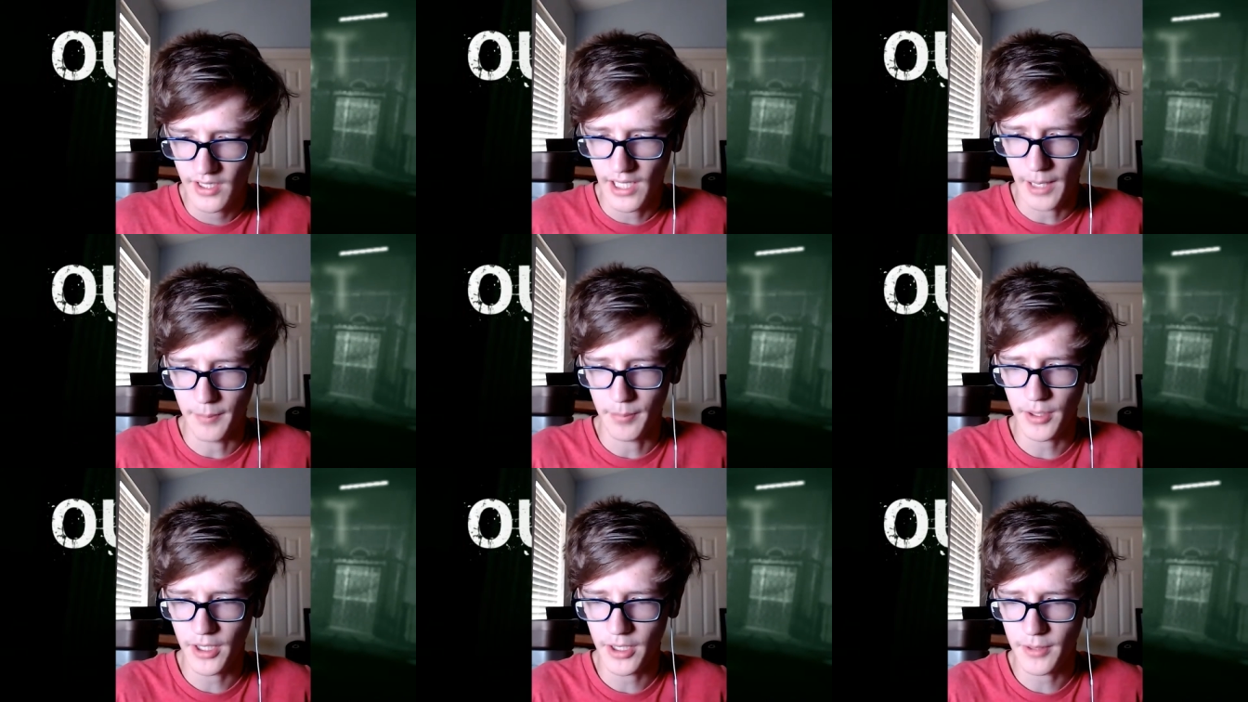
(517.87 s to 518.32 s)

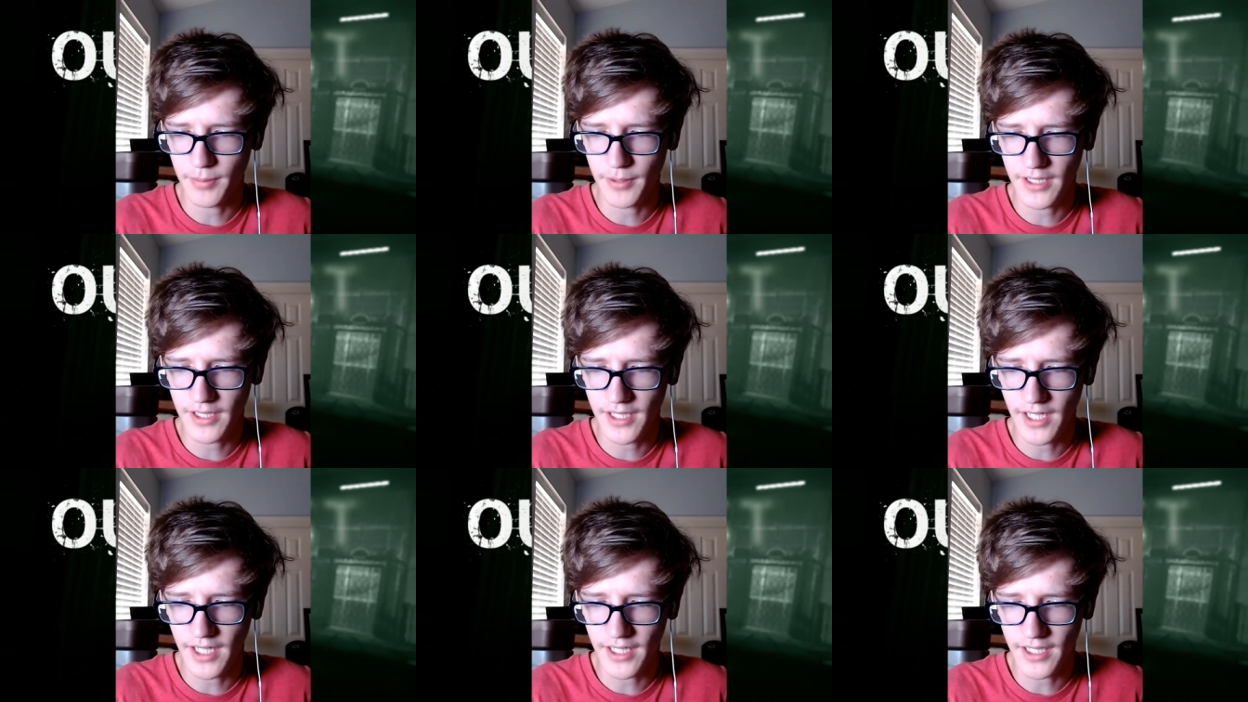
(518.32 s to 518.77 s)
and Piggy
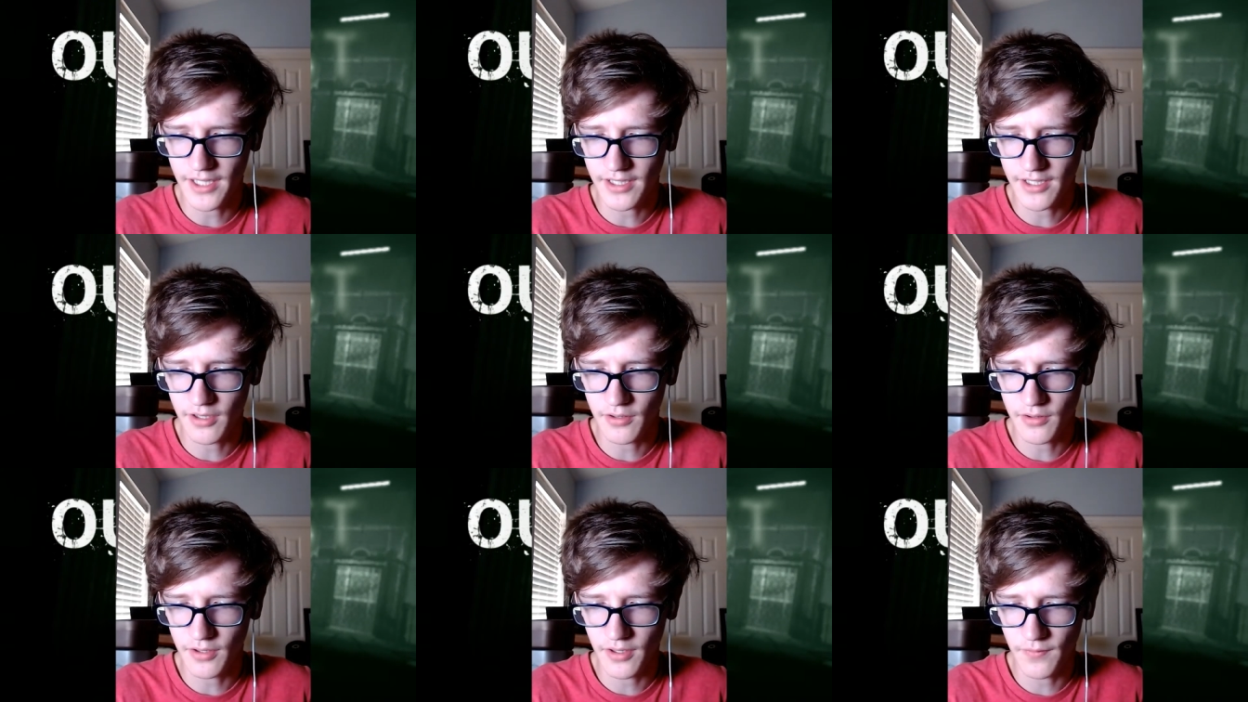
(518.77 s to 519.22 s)
Piggy guy got
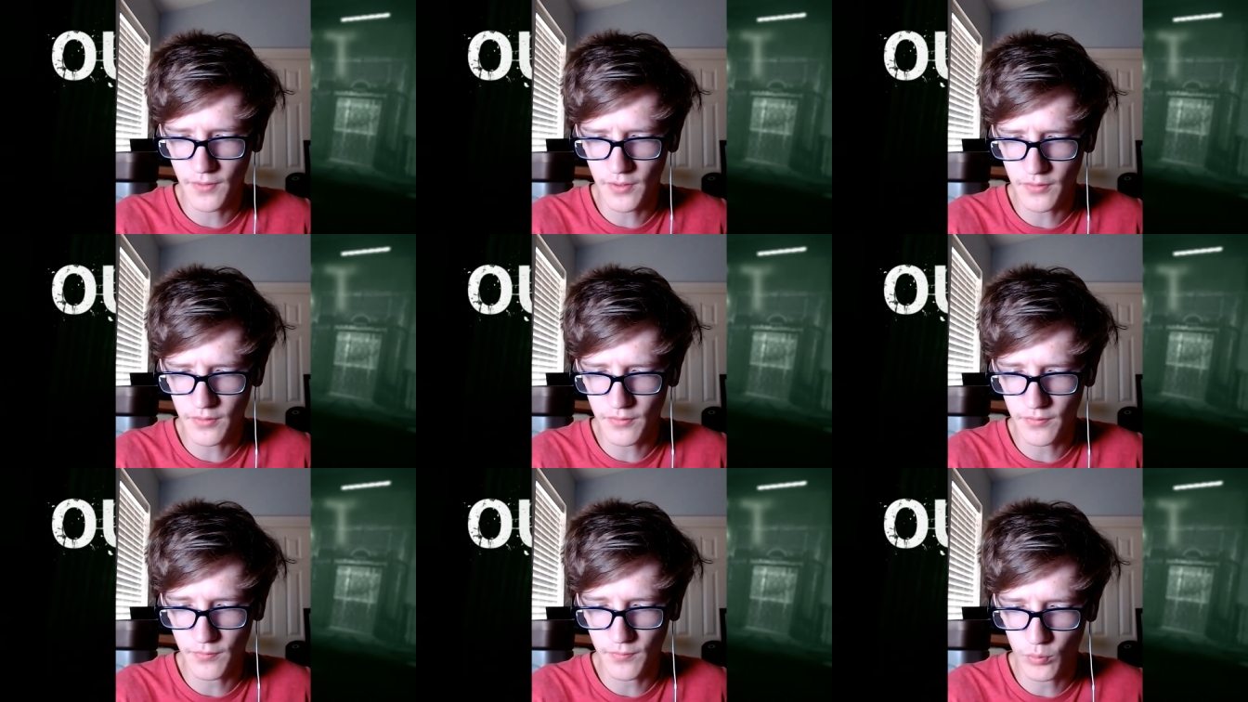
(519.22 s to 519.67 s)
killed. It
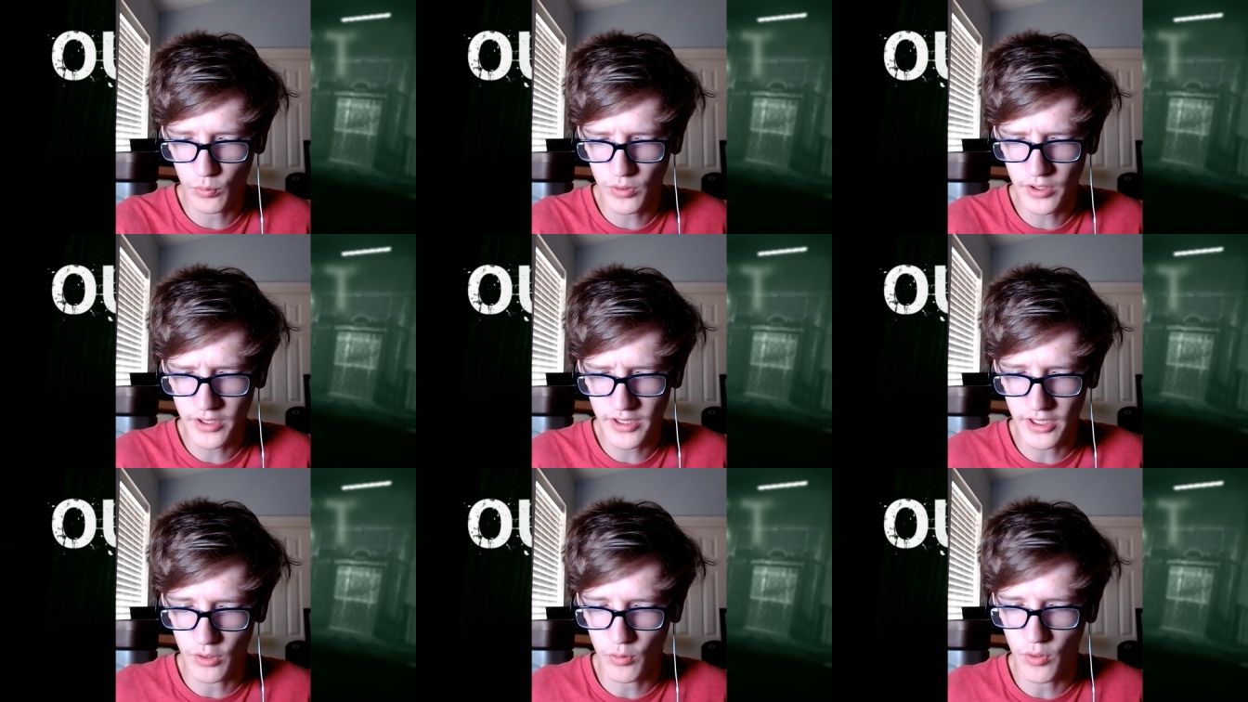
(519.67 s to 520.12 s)
felt
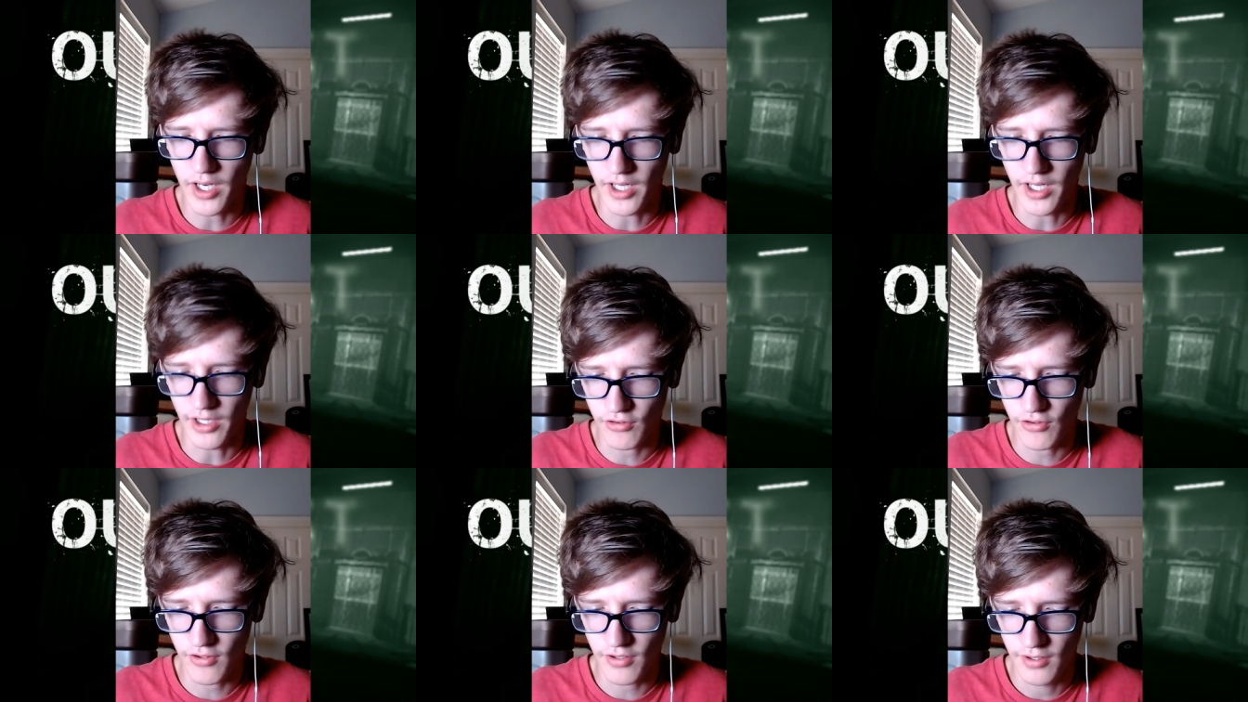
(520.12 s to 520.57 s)
really
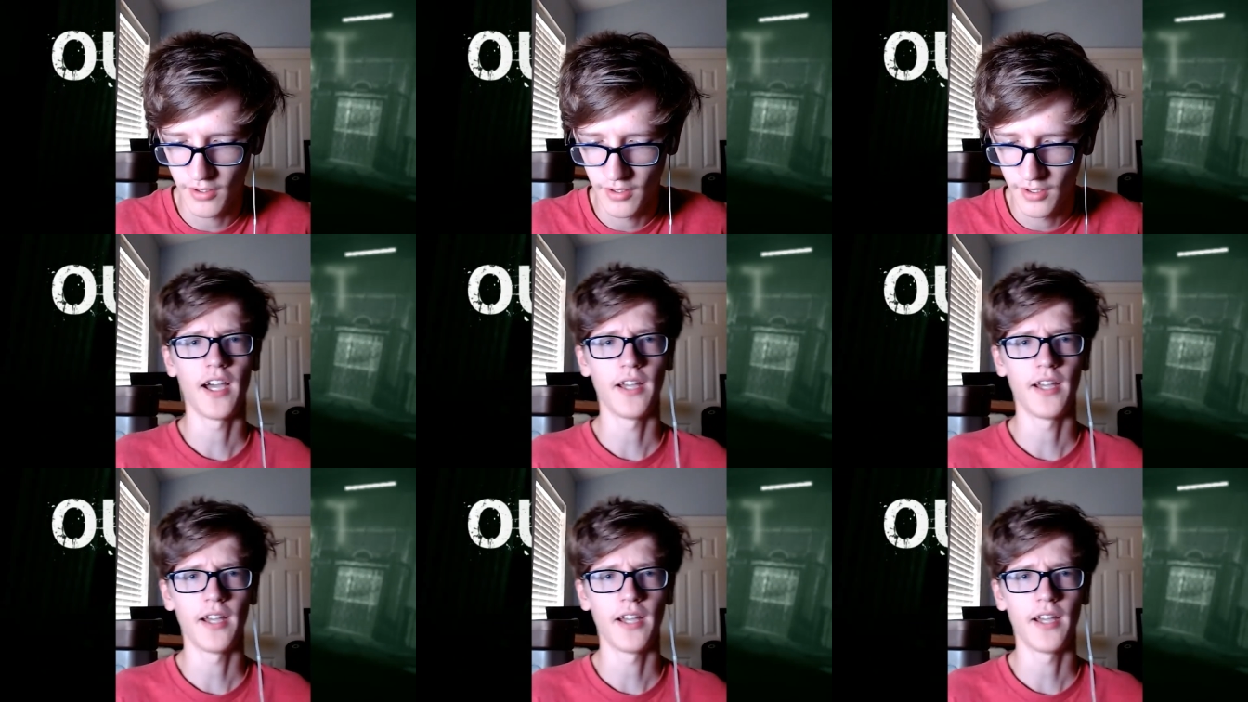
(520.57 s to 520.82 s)
rushed.